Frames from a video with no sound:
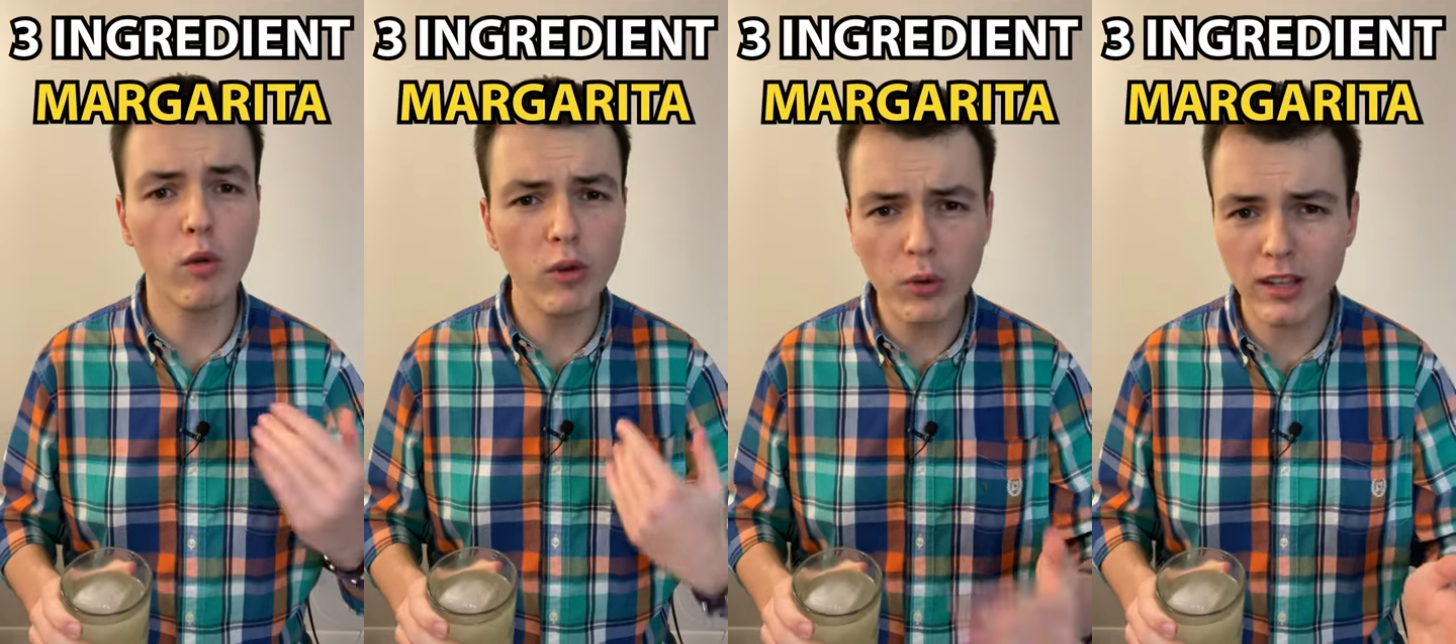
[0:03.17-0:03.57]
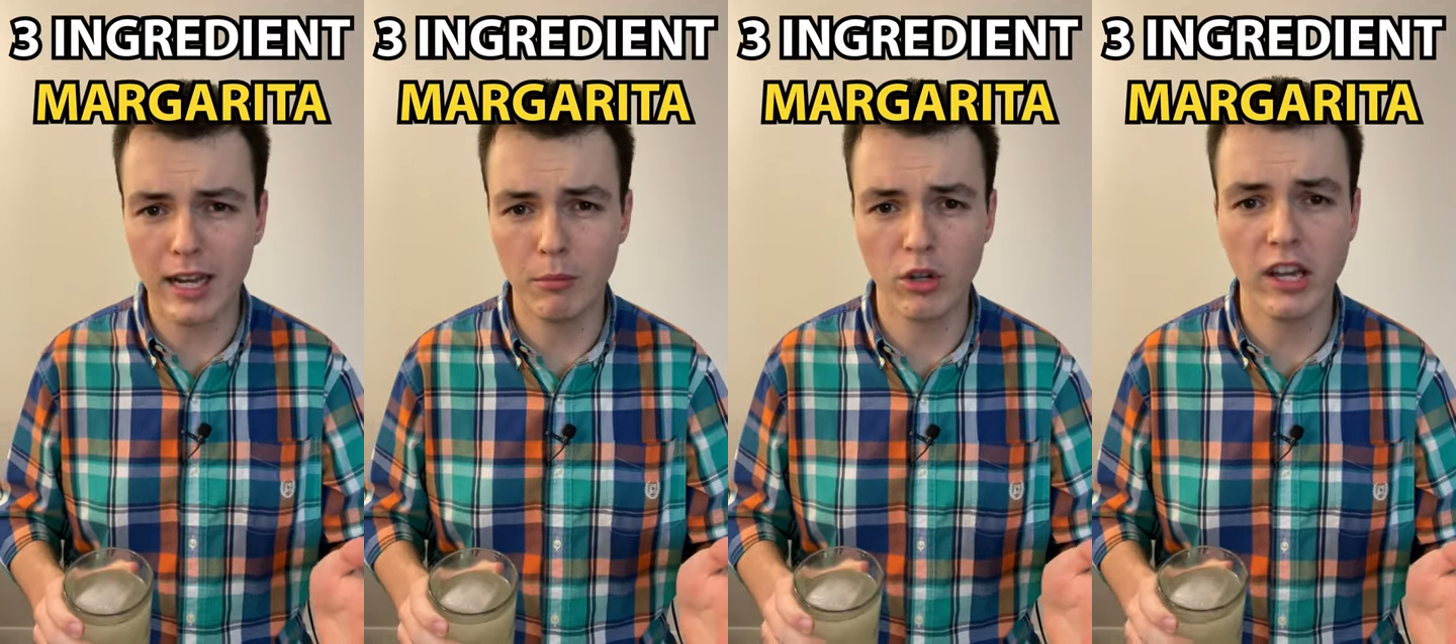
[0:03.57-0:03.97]
overly
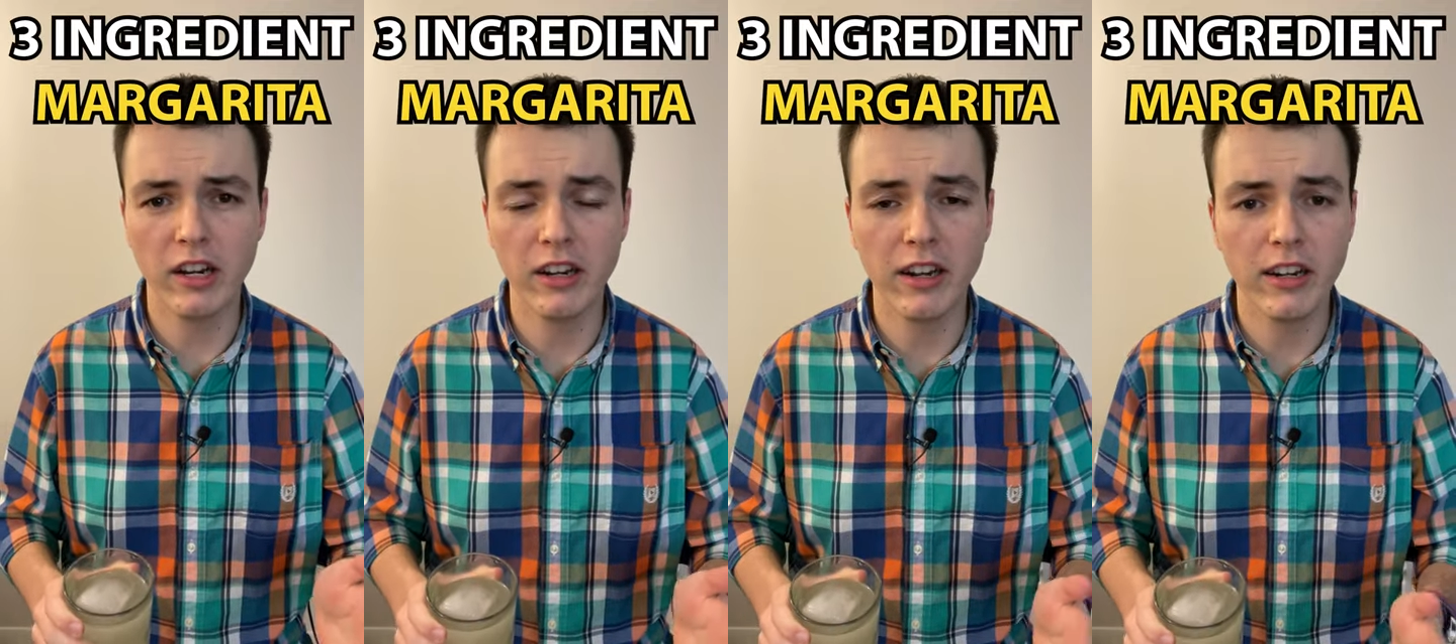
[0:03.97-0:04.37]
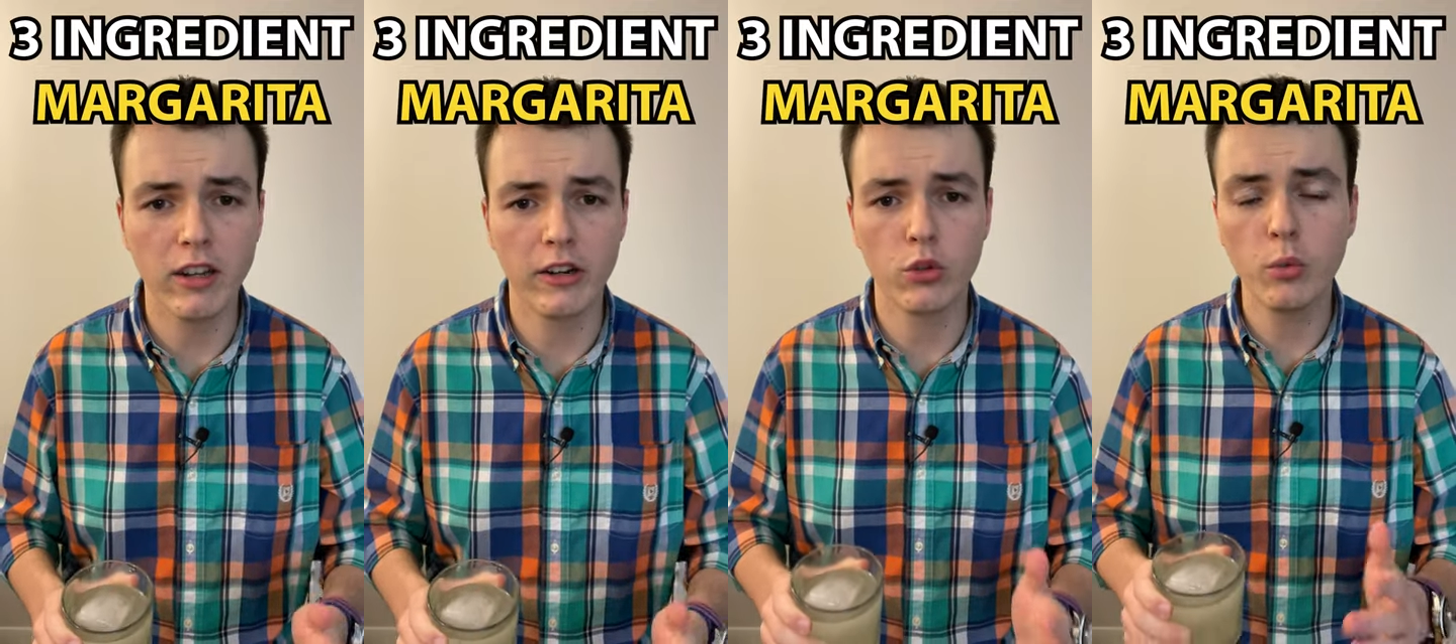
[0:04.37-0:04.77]
complicated and add a
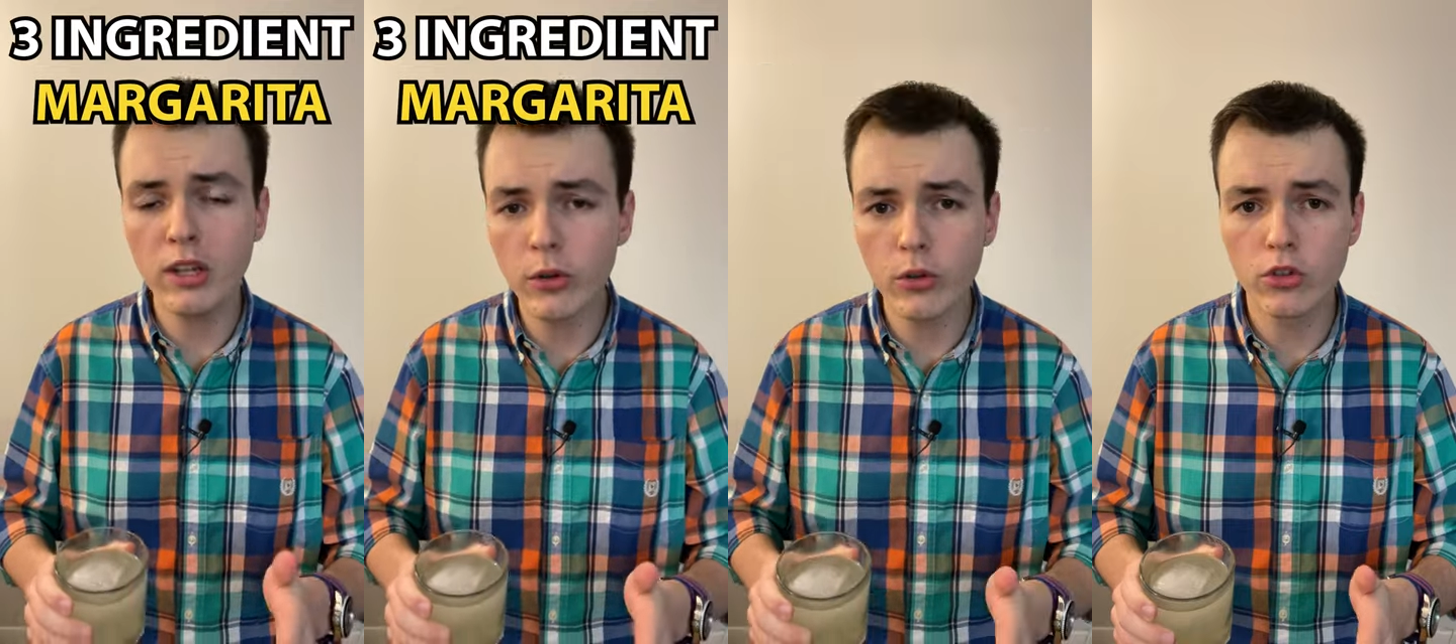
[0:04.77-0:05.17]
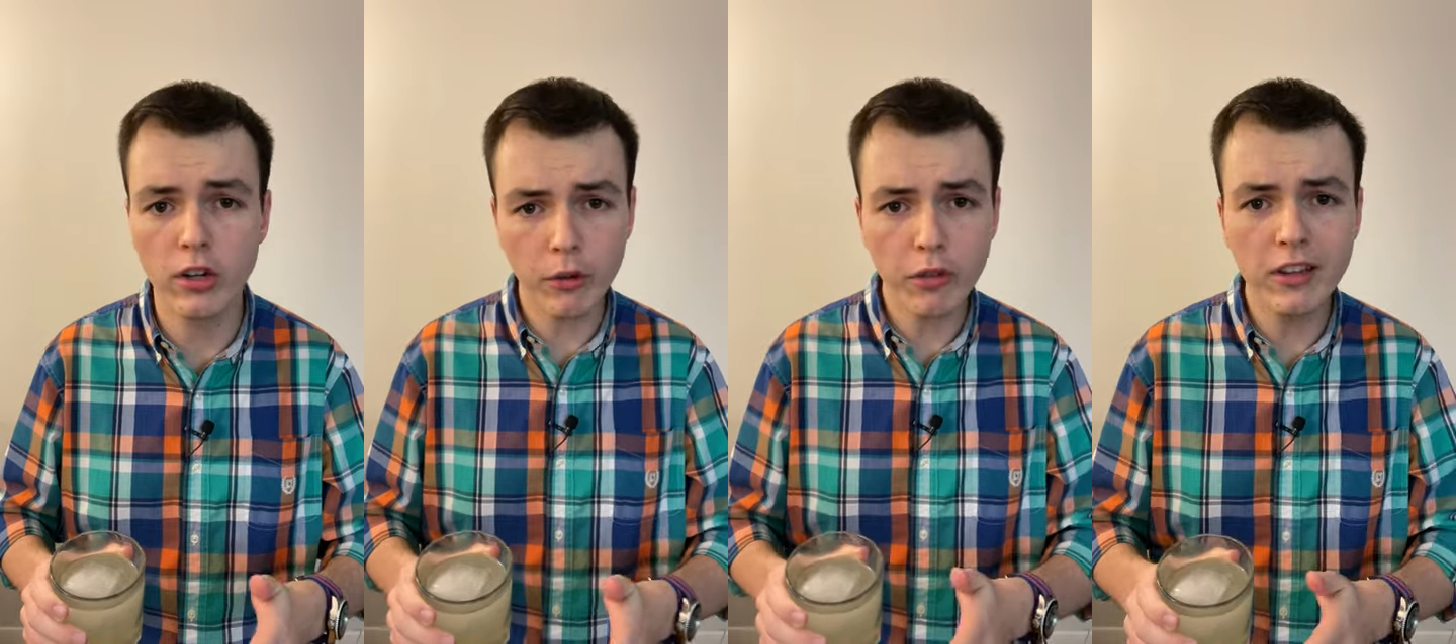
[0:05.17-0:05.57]
lot of sweeteners
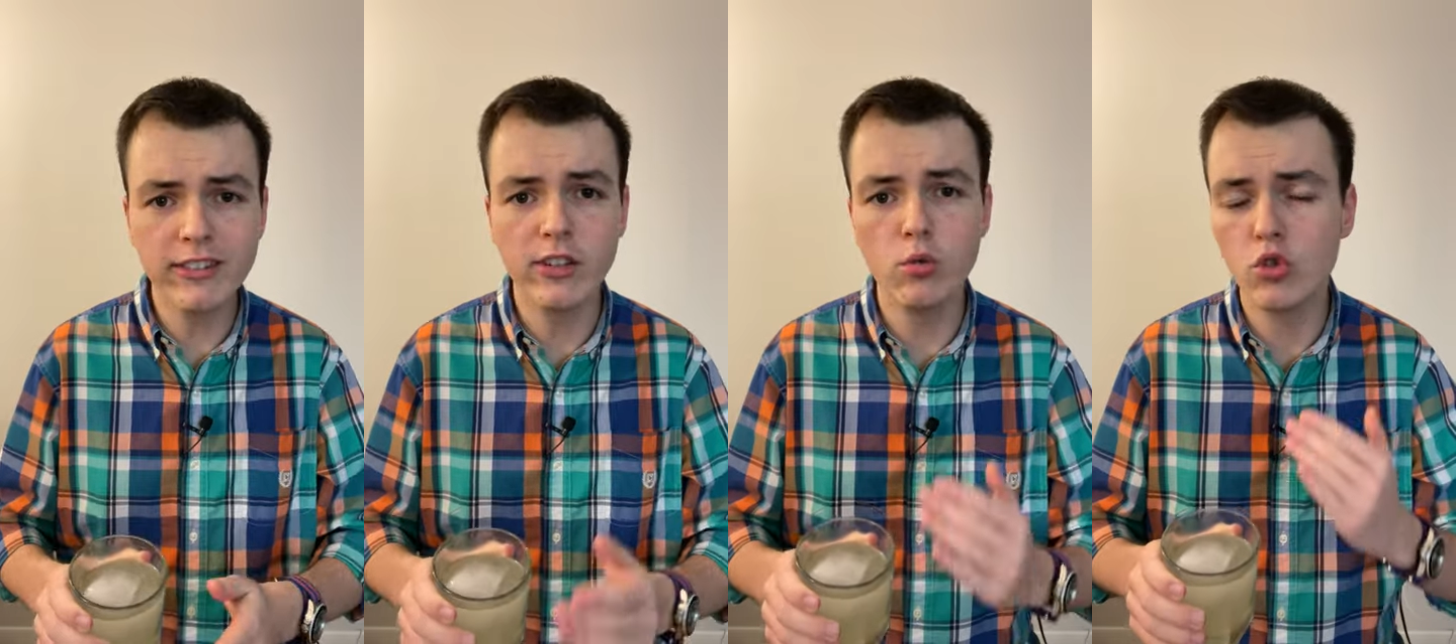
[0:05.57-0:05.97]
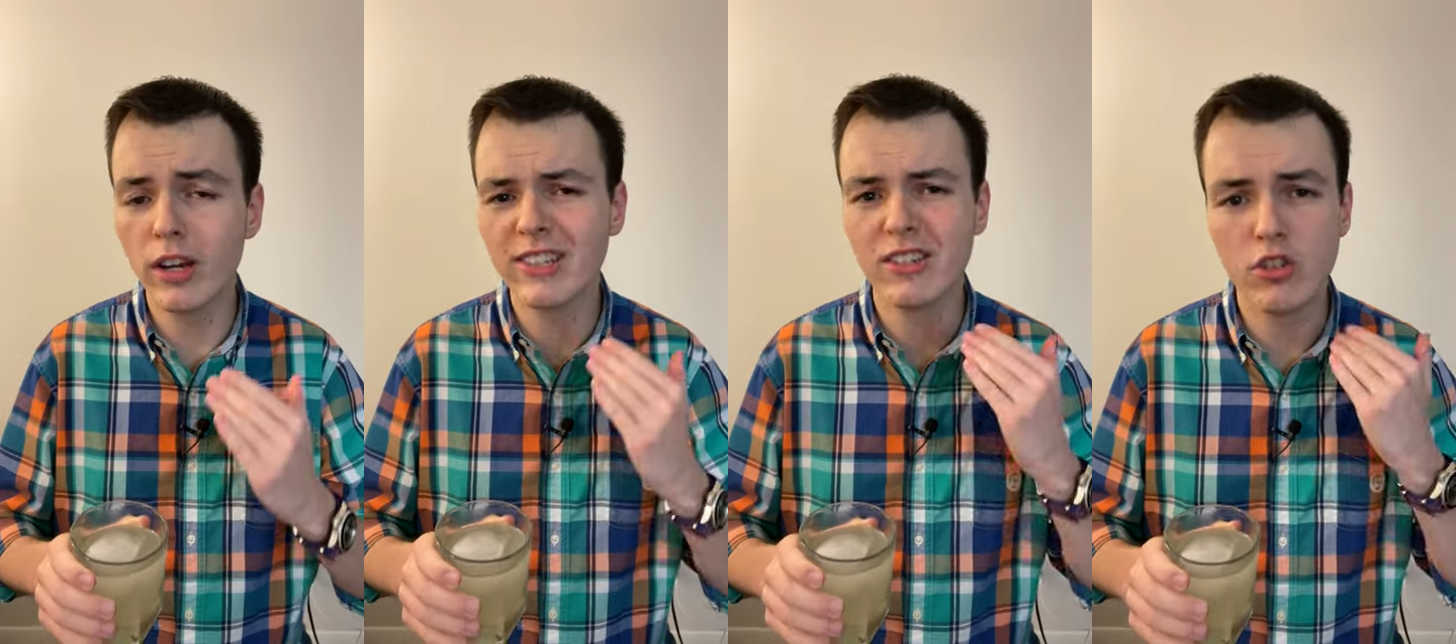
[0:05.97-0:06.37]
and other things that you
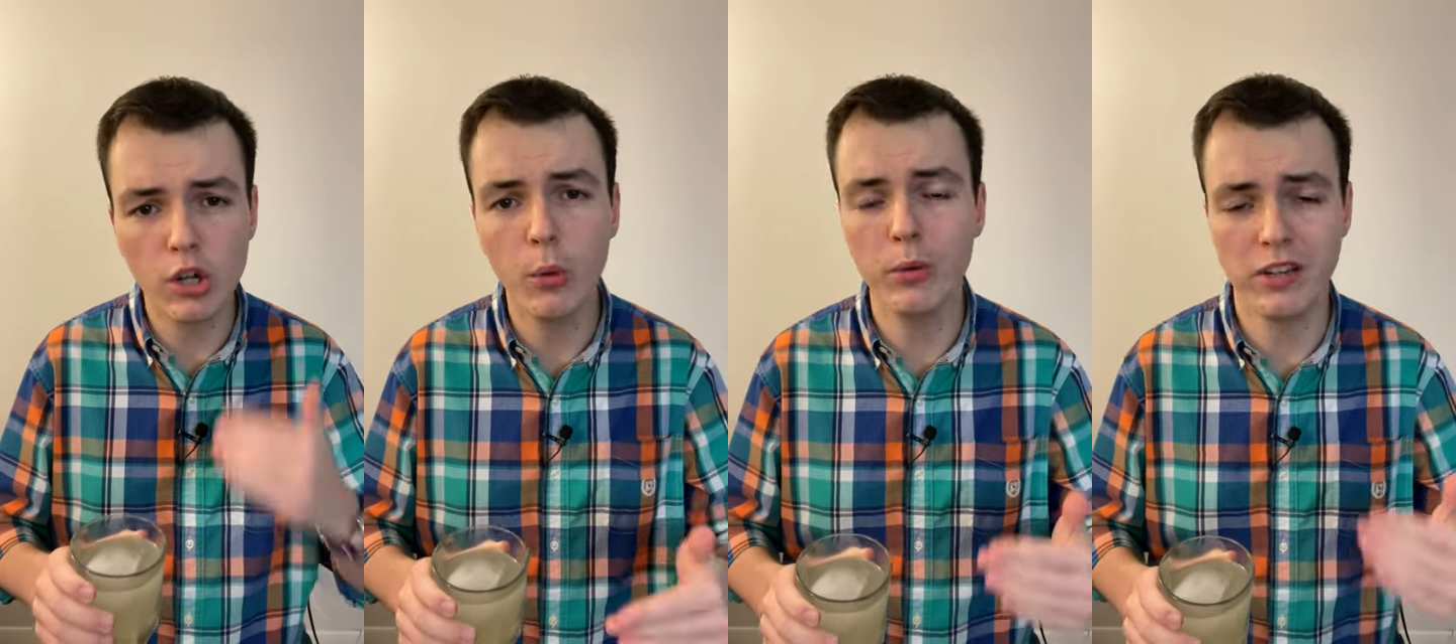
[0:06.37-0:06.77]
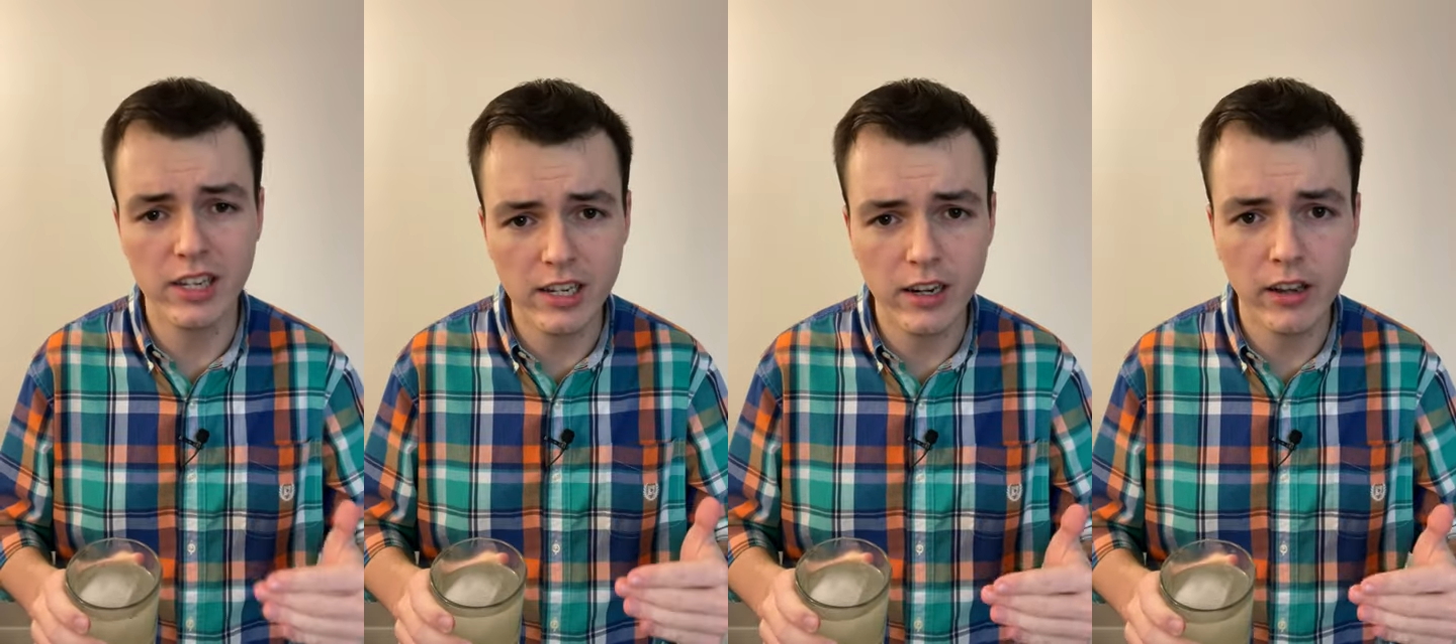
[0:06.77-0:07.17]
just don't
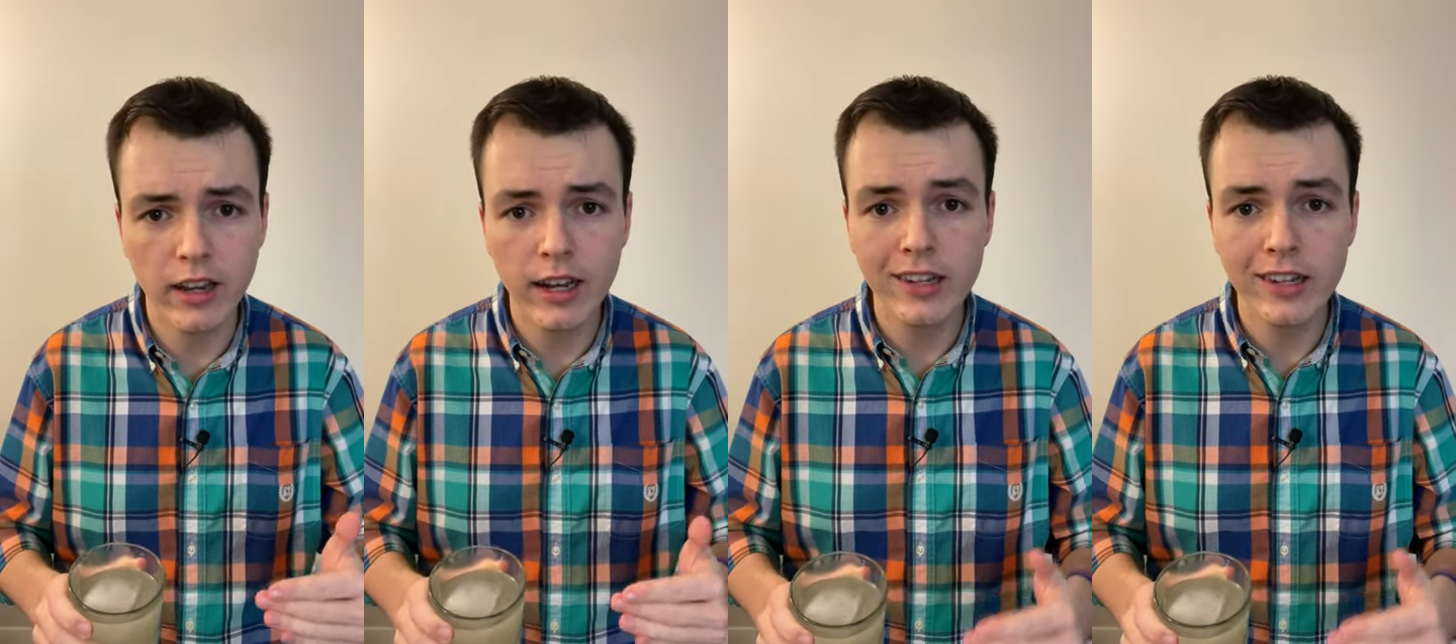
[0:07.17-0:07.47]
need.